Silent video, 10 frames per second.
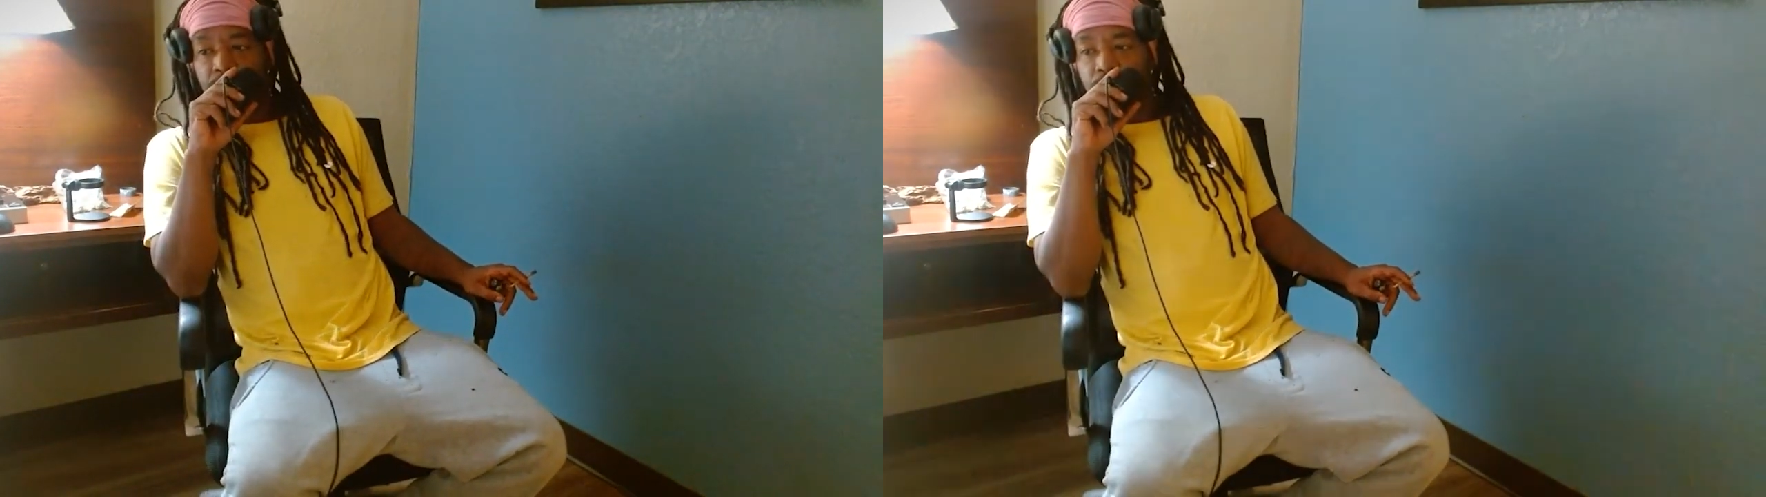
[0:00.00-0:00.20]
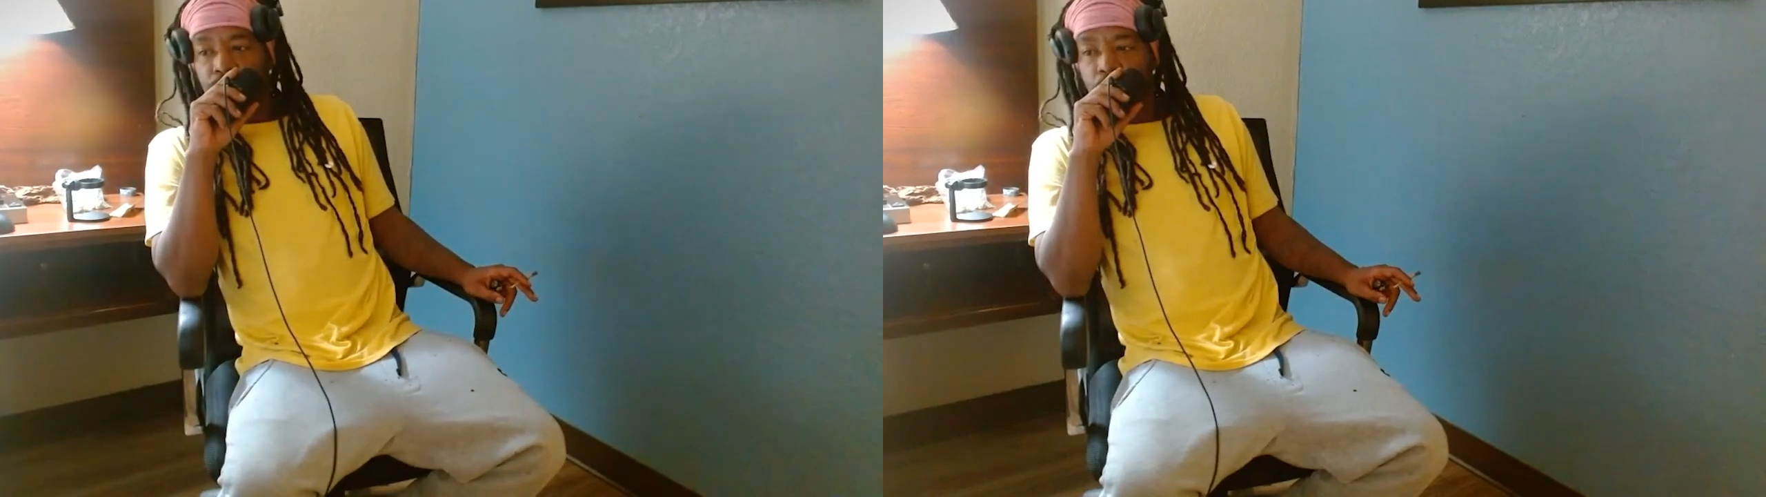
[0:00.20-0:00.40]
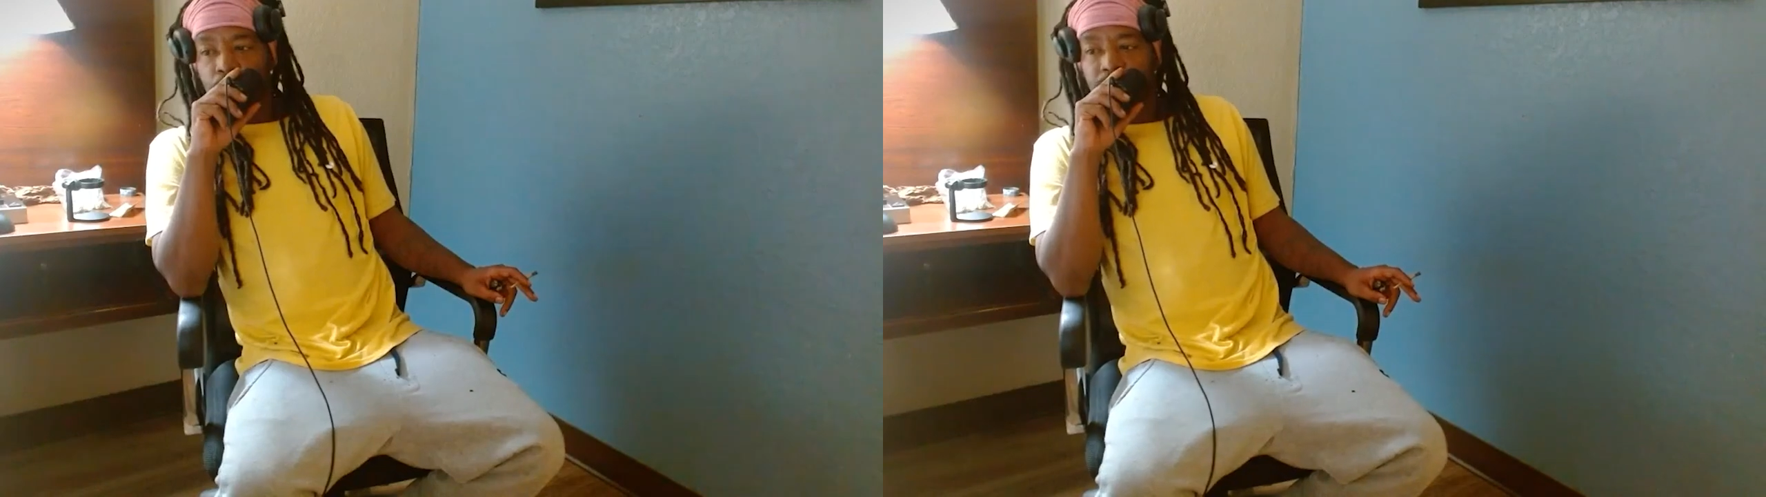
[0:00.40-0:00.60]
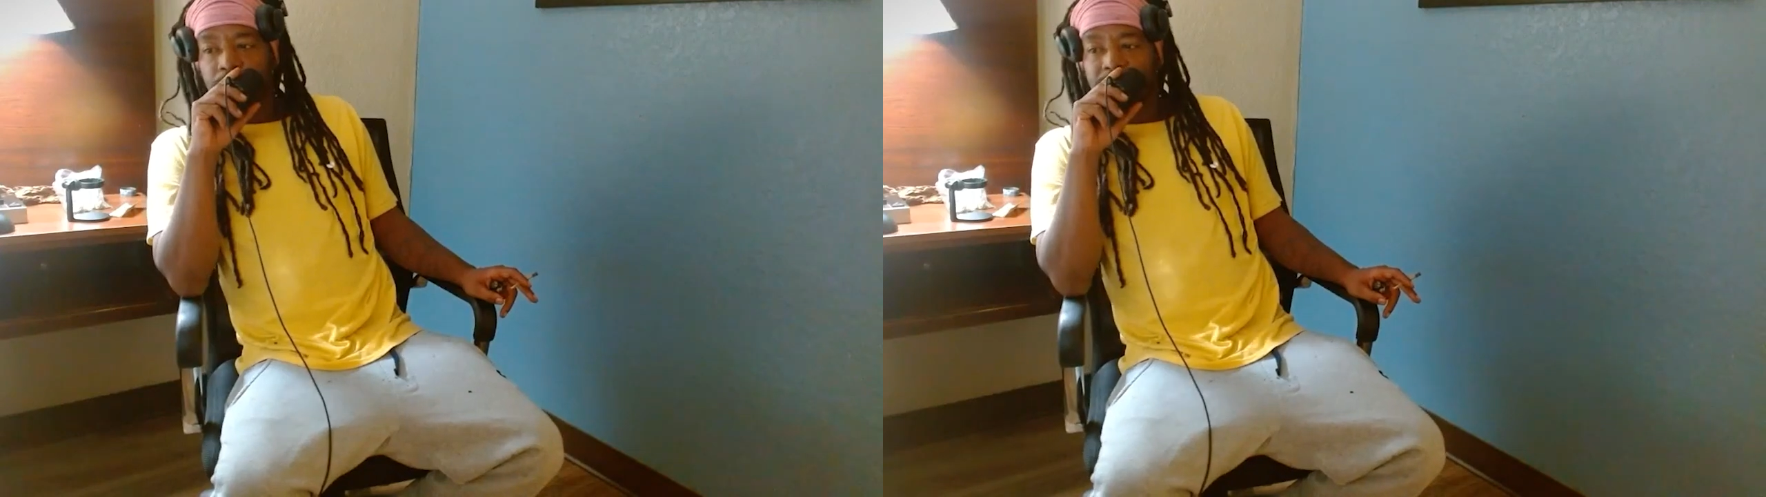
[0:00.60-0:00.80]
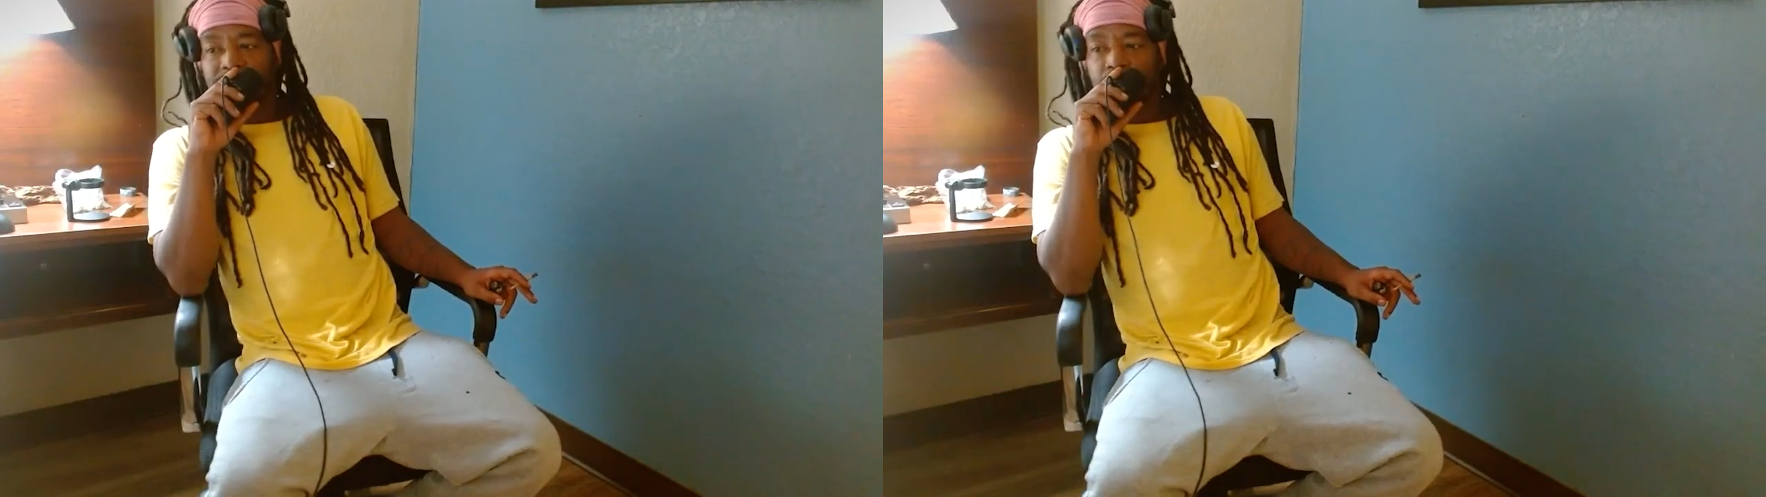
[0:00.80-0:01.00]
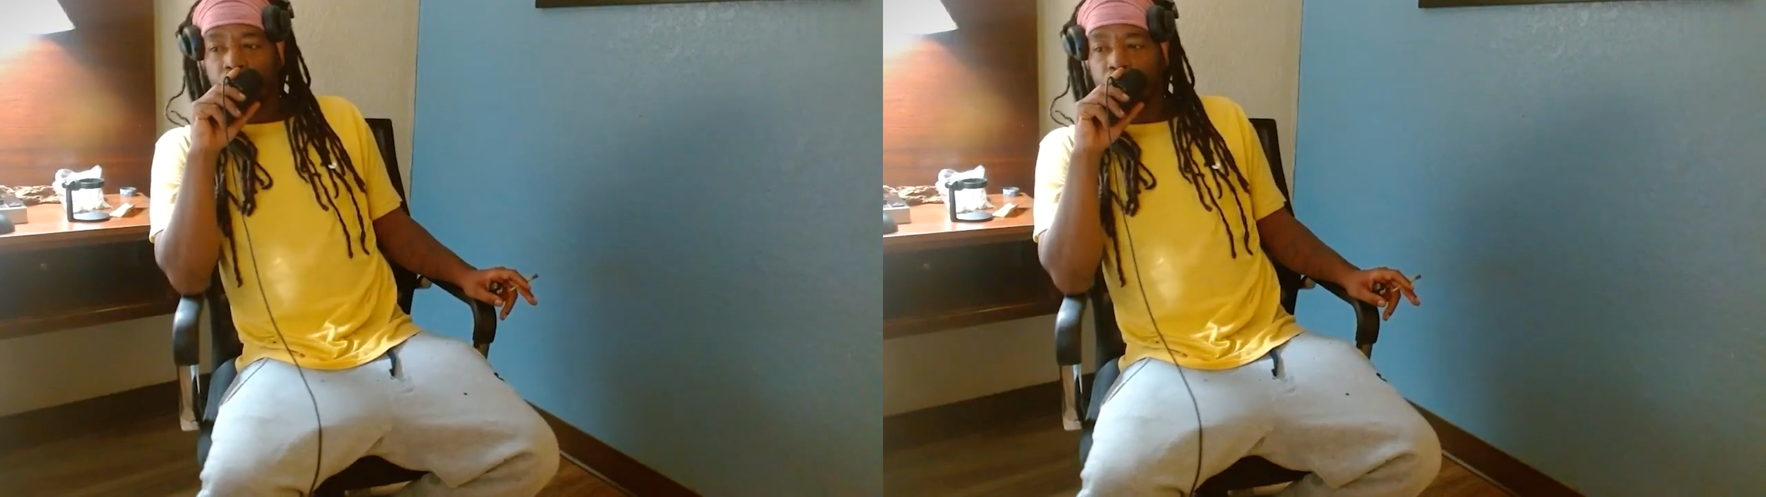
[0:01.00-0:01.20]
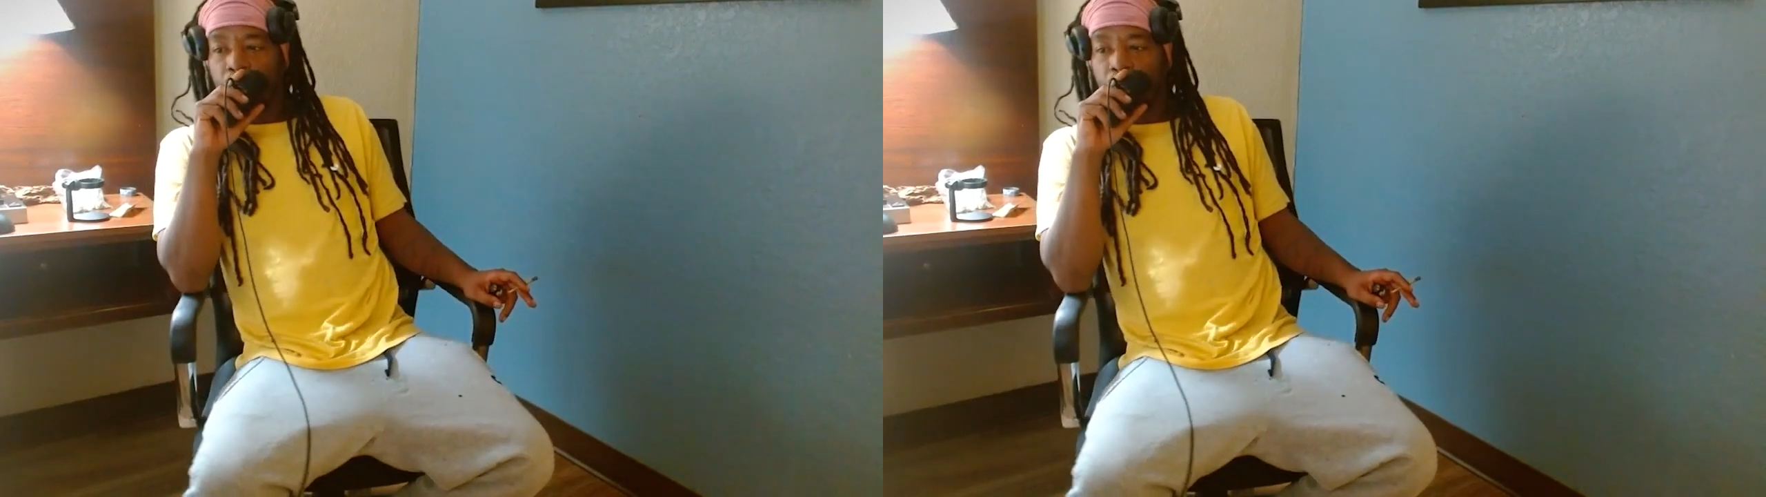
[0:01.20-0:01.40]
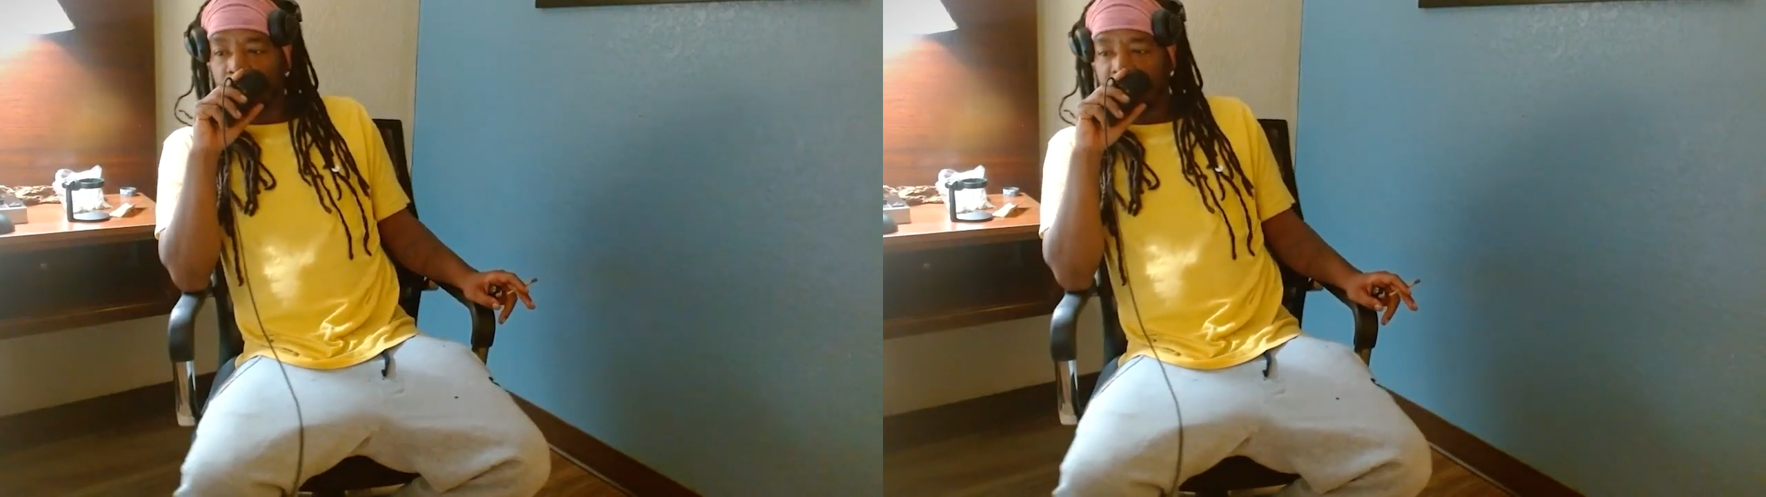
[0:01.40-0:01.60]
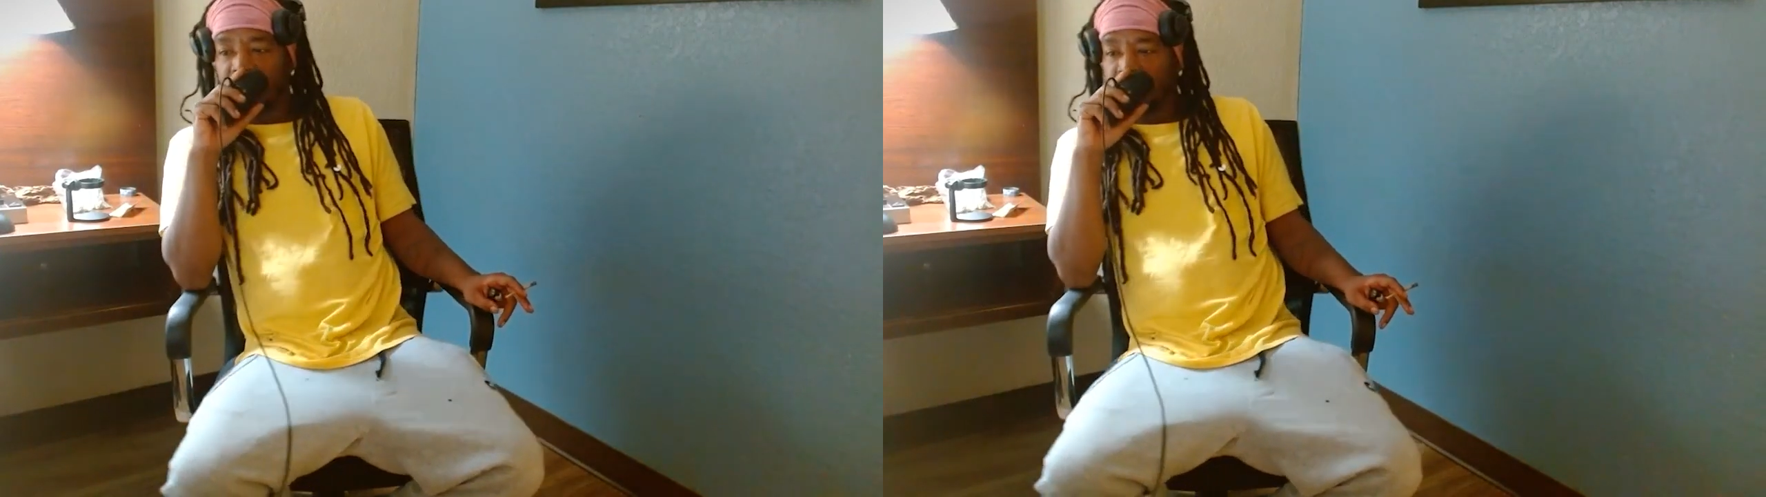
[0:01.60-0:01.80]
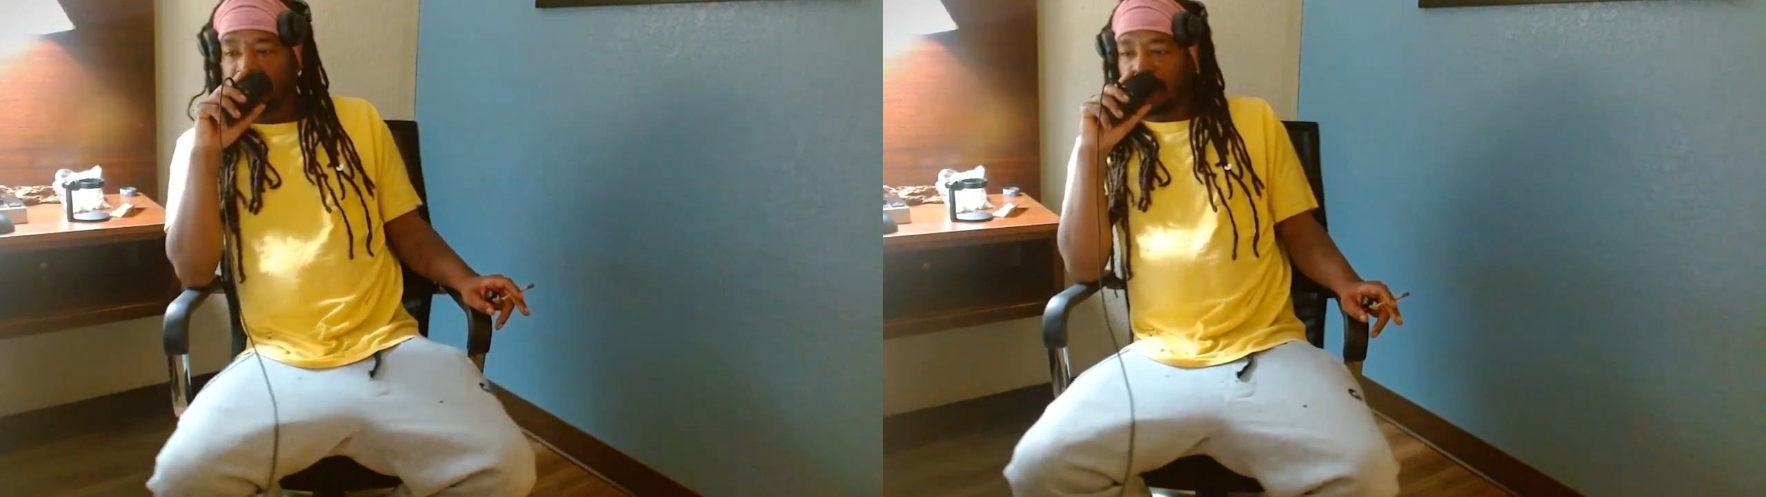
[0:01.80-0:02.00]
rumored to be so potent that